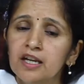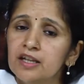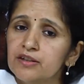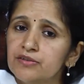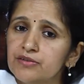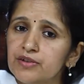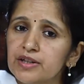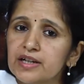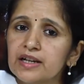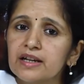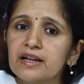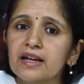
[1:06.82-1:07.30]

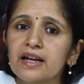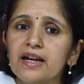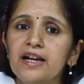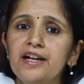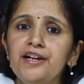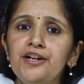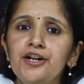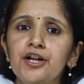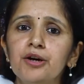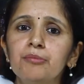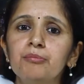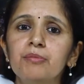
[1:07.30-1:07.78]
There are
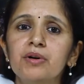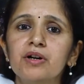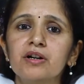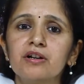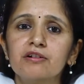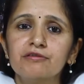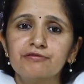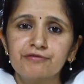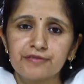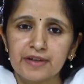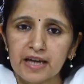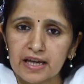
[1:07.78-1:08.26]
n number
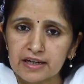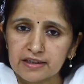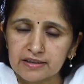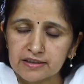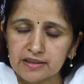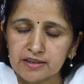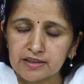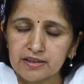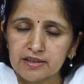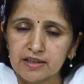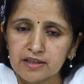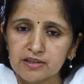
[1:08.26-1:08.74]
of
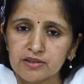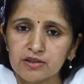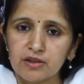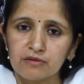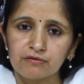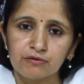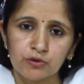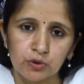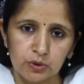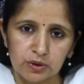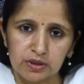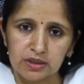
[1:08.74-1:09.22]
characteristics of
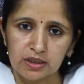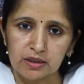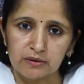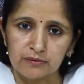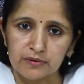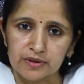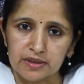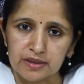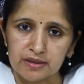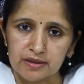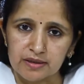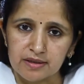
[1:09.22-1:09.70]
good
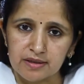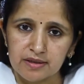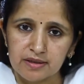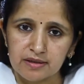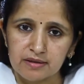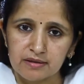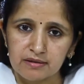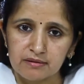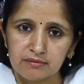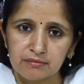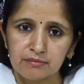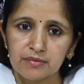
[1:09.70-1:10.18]
governance: